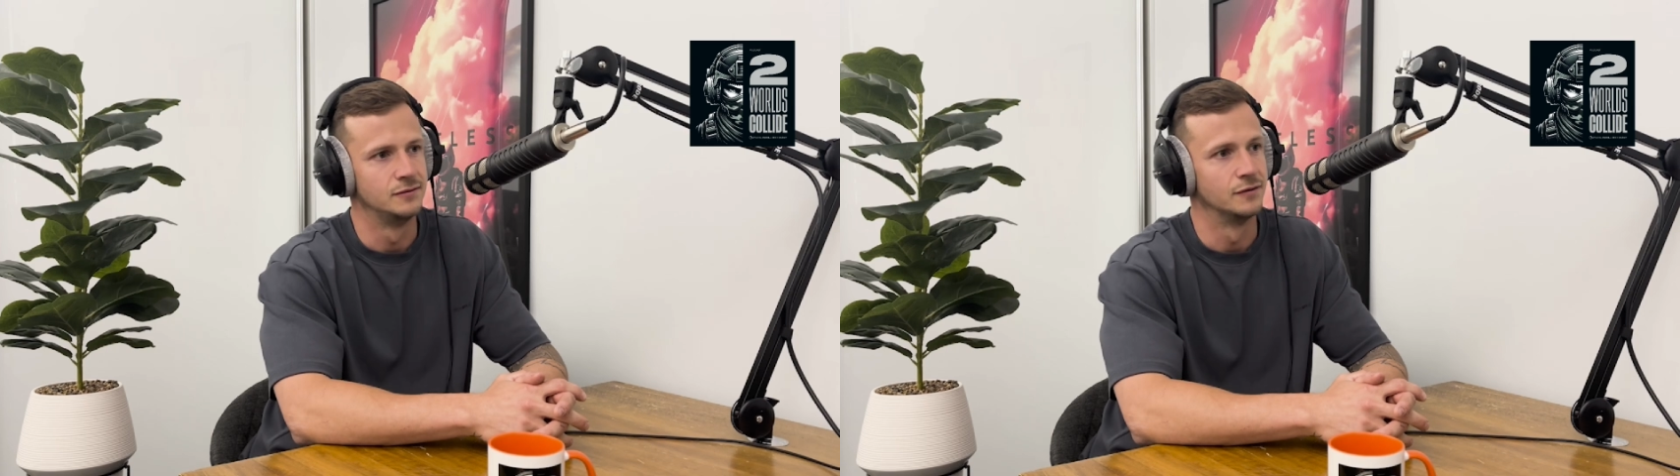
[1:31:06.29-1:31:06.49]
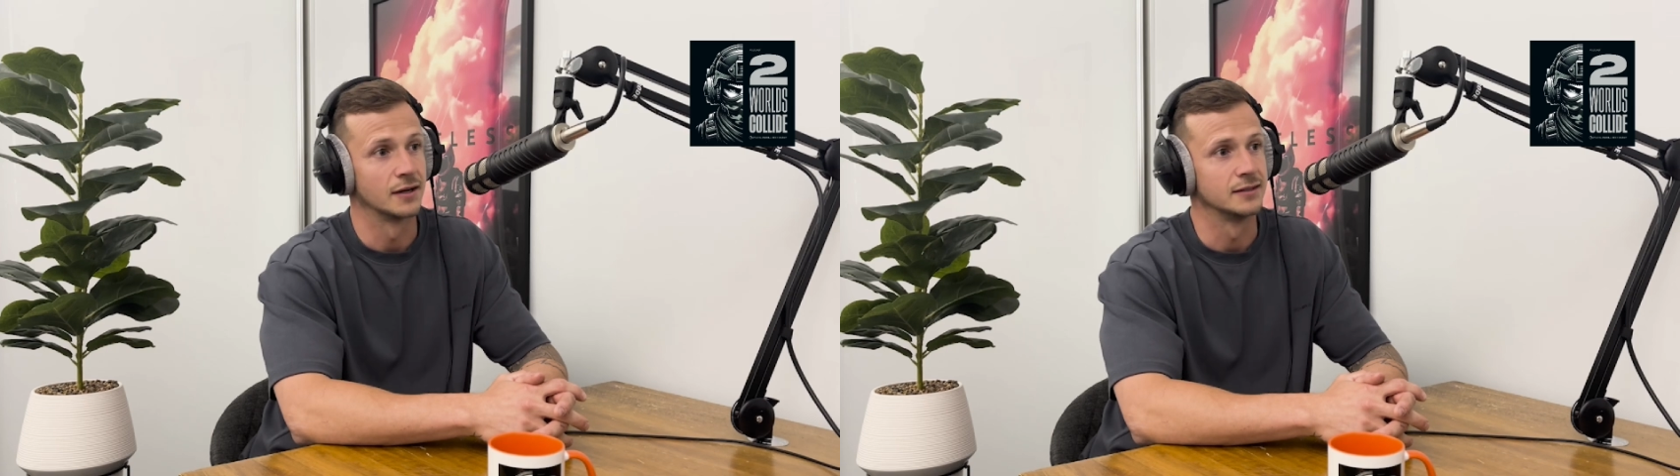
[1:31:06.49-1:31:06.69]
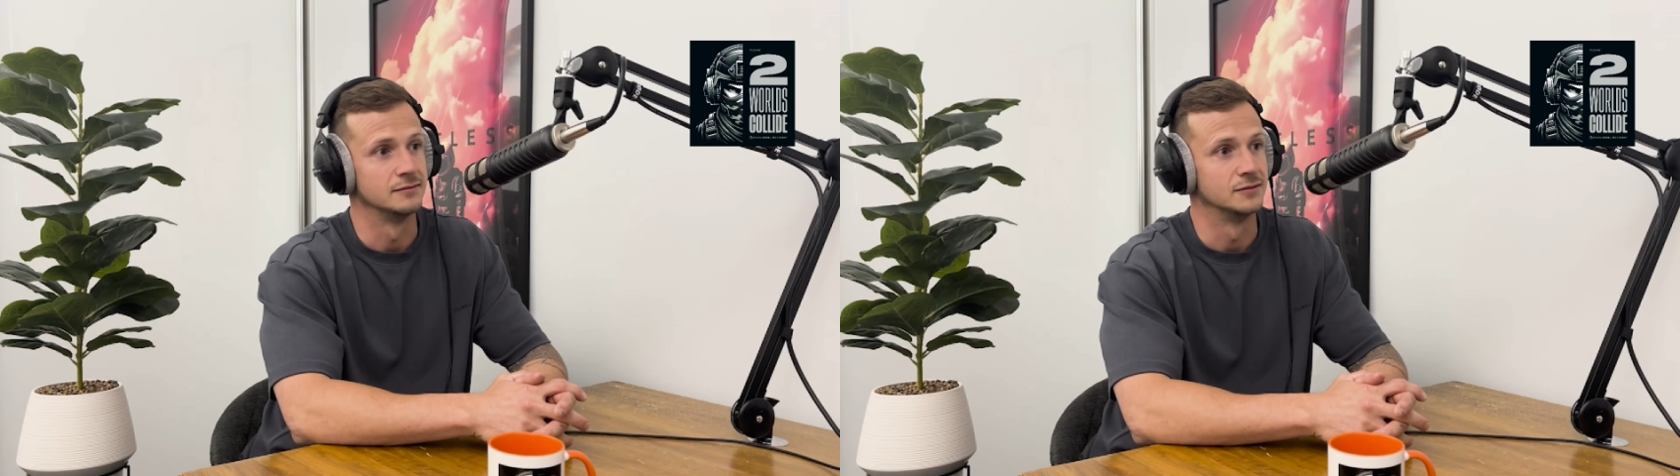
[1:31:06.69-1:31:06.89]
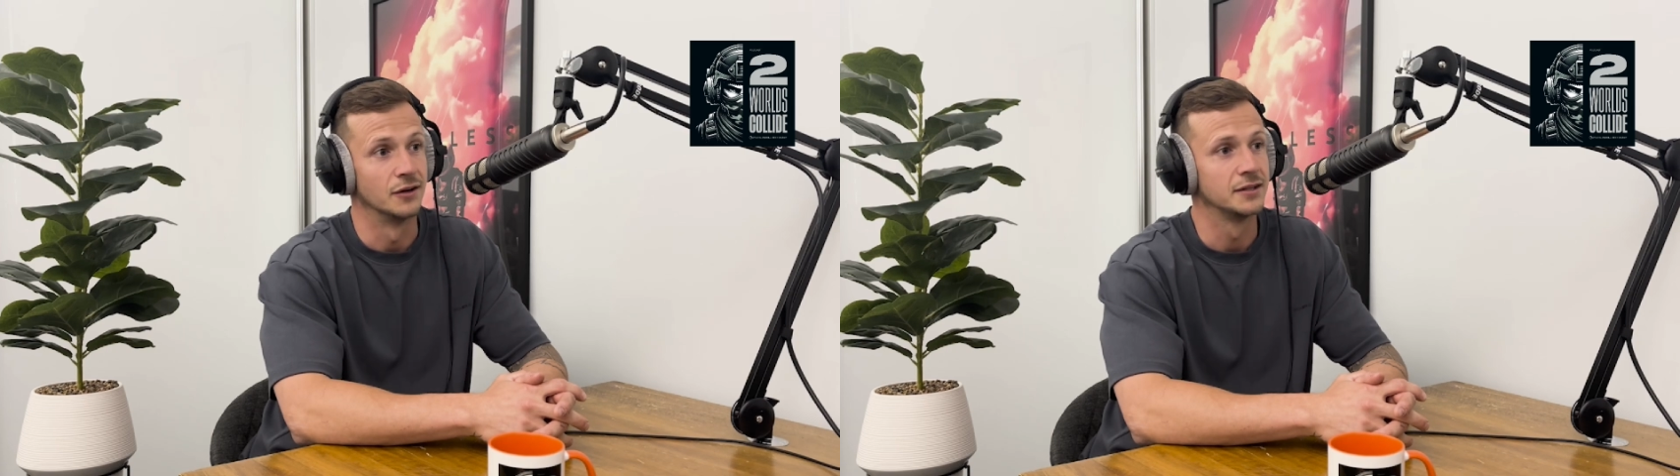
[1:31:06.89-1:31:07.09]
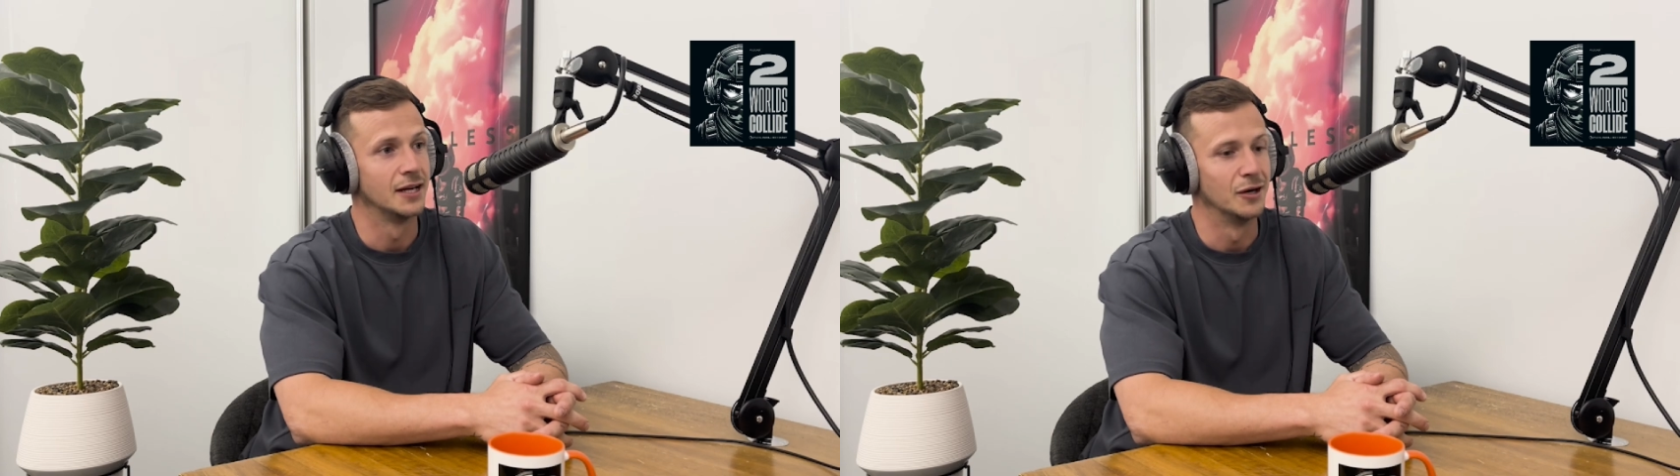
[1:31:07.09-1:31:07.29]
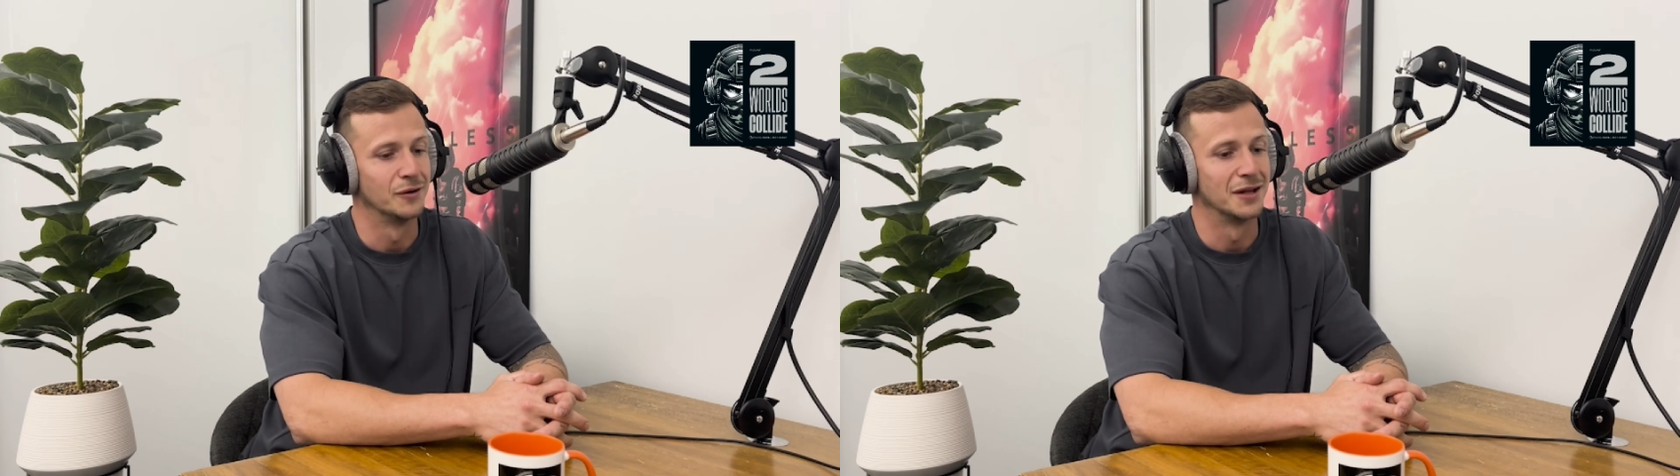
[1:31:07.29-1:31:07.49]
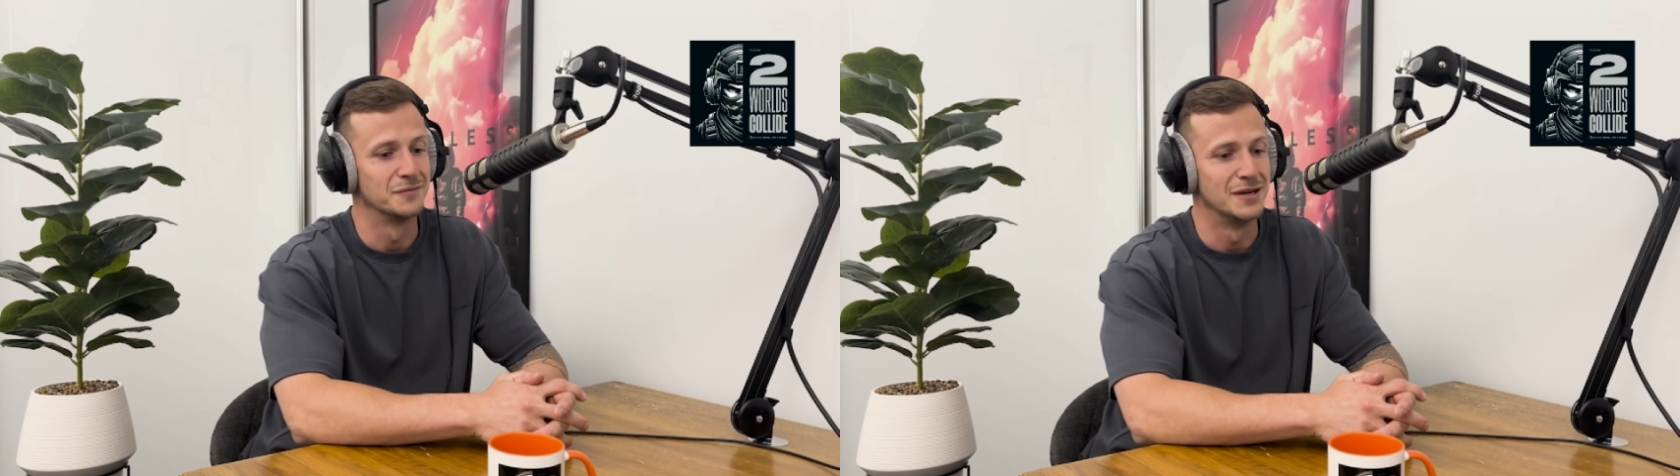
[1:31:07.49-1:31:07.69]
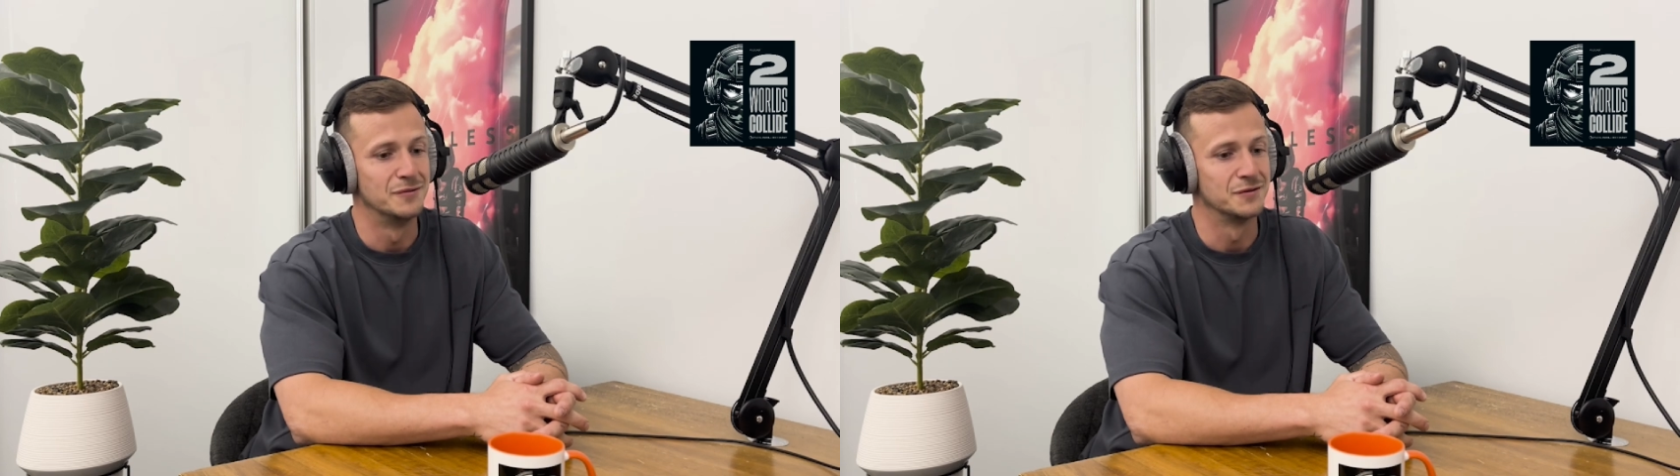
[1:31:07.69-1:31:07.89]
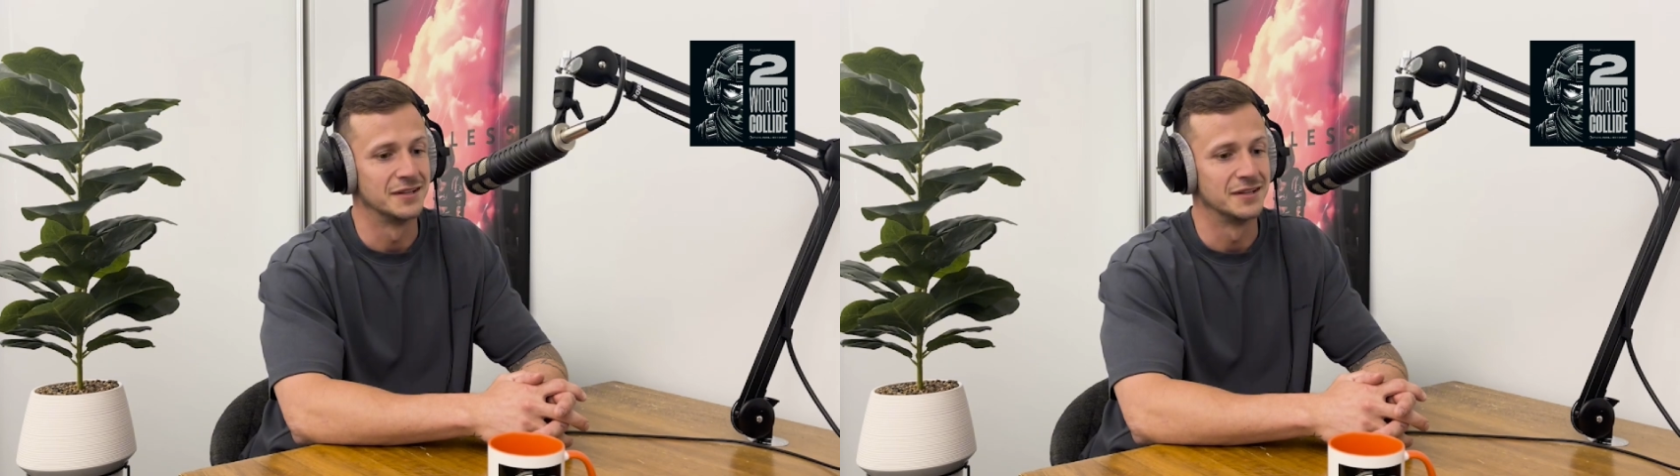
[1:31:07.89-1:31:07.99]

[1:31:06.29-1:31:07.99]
fucking don't care what other people